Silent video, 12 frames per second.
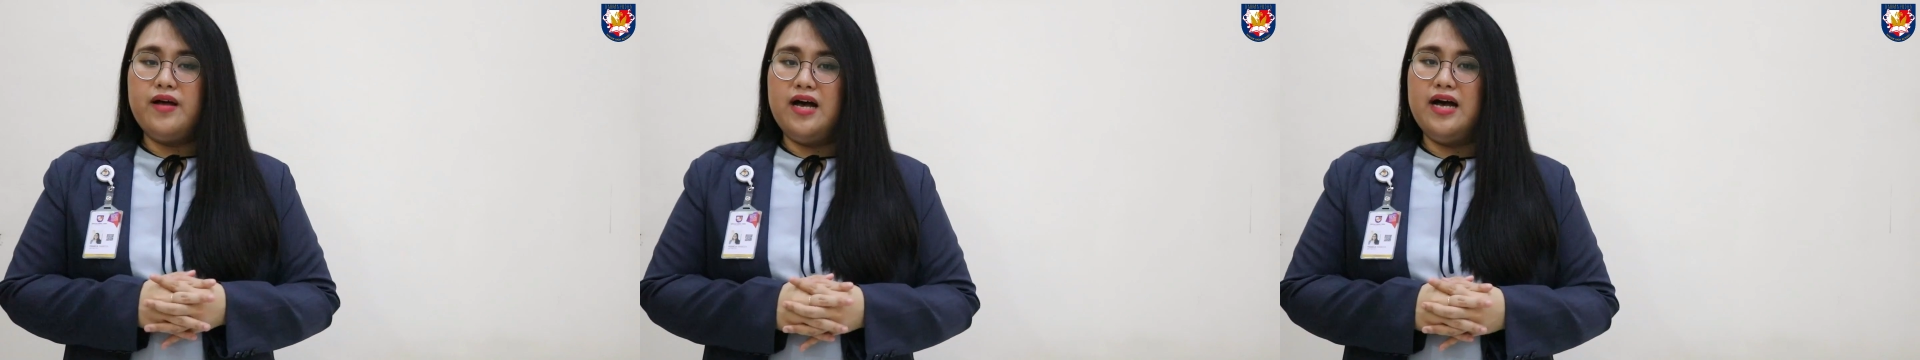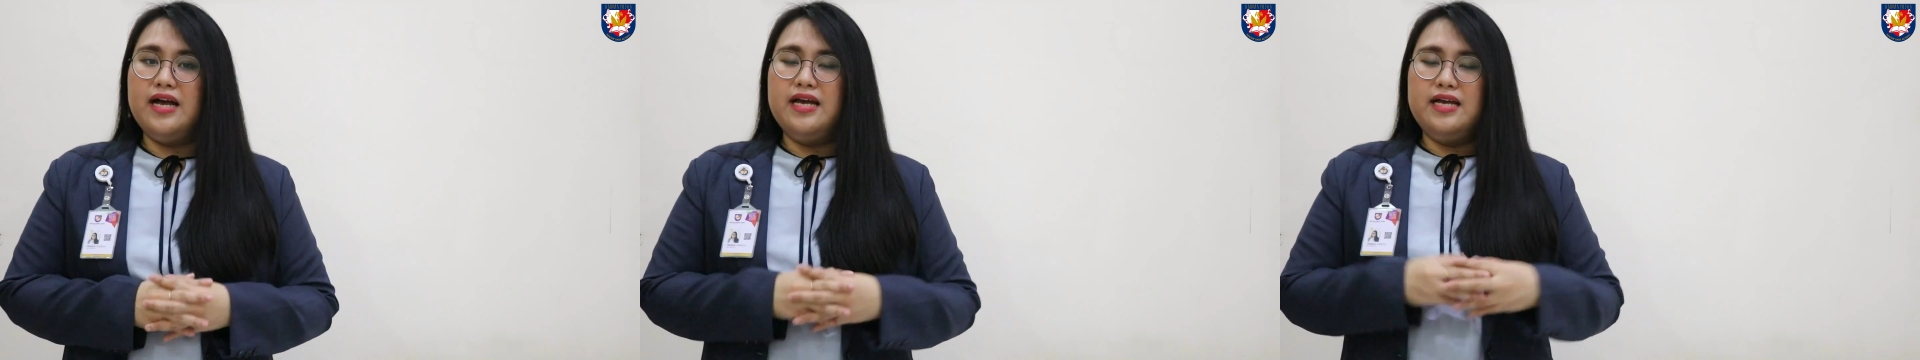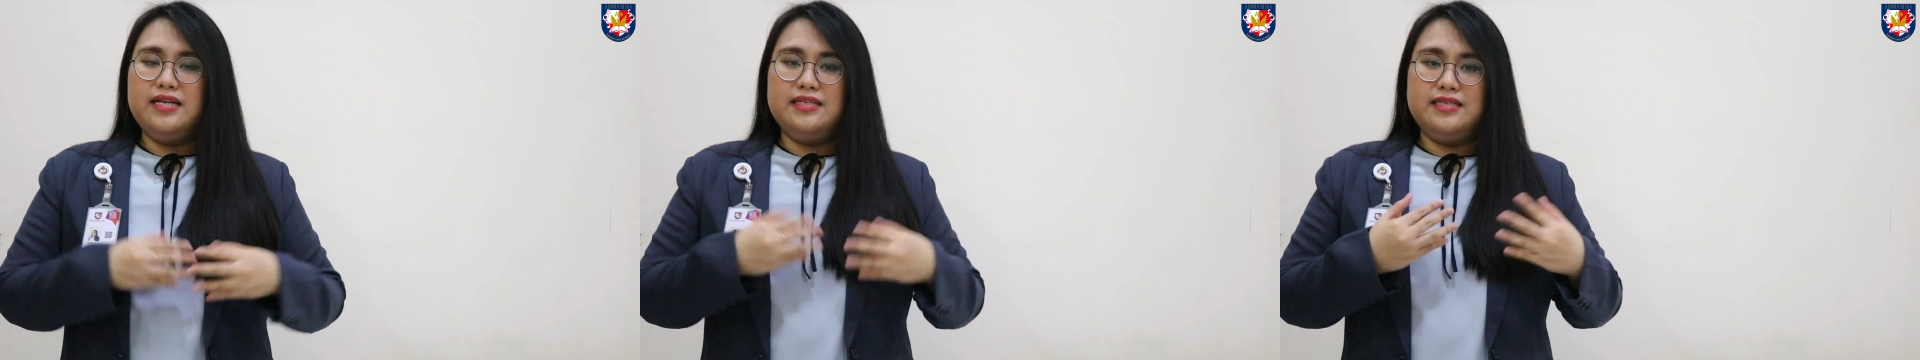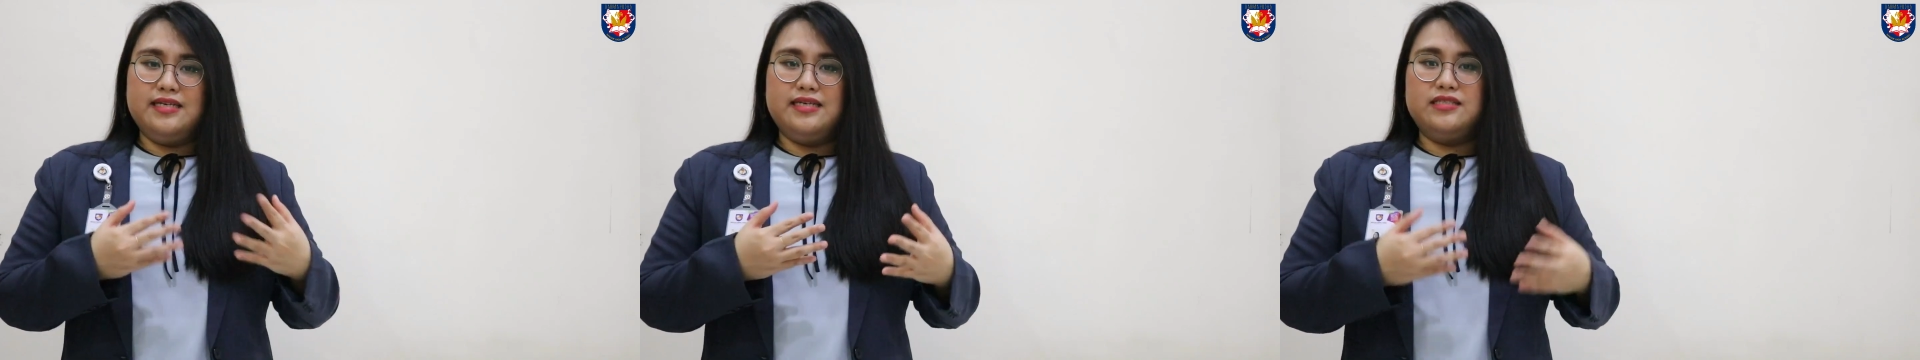about
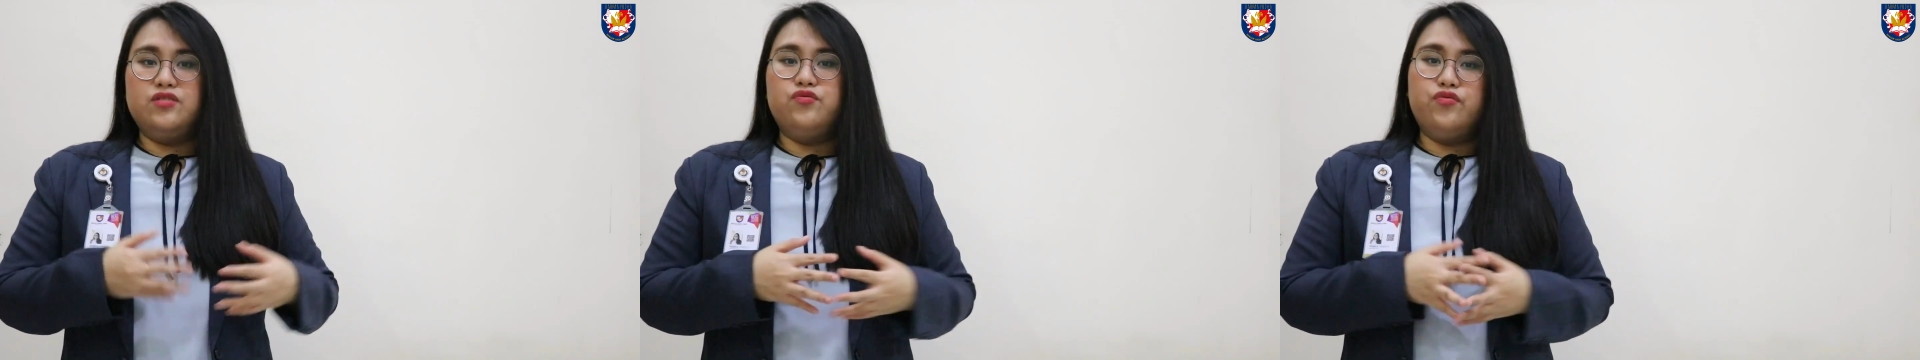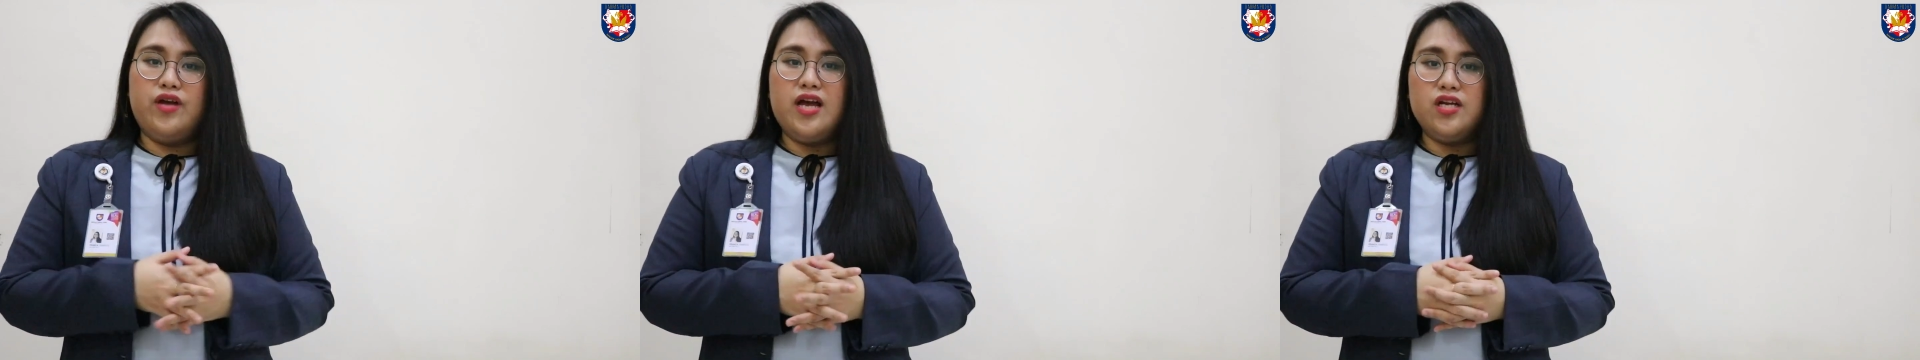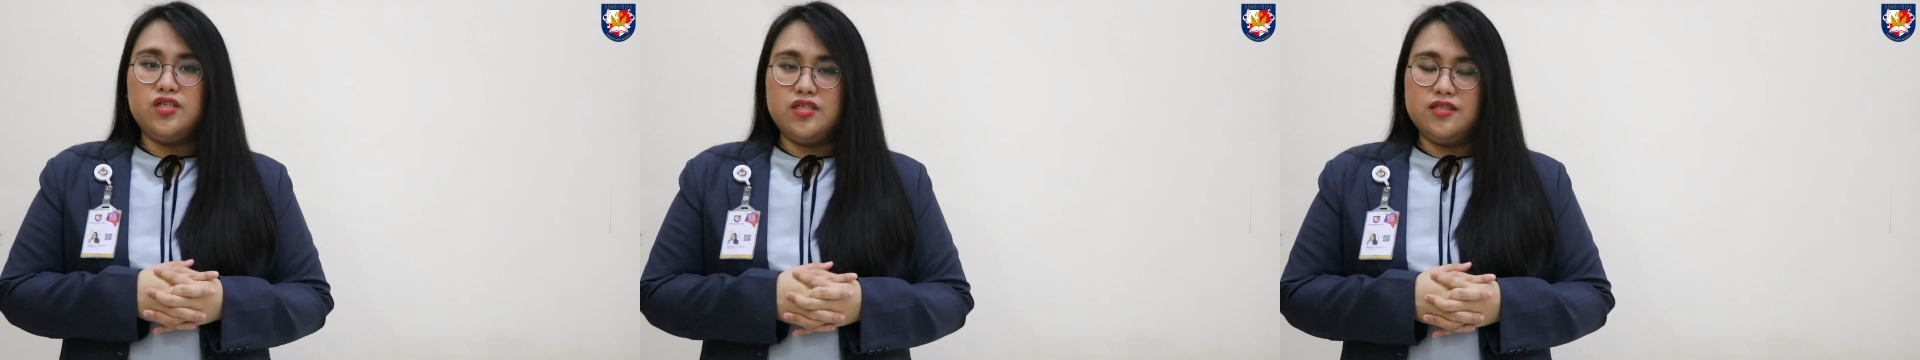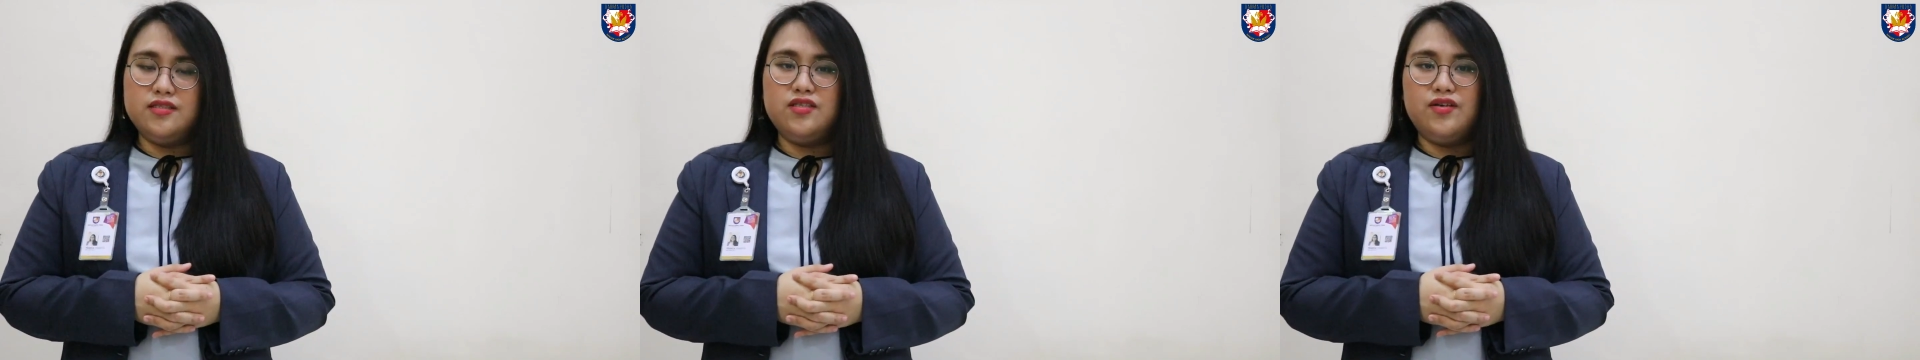these reactions,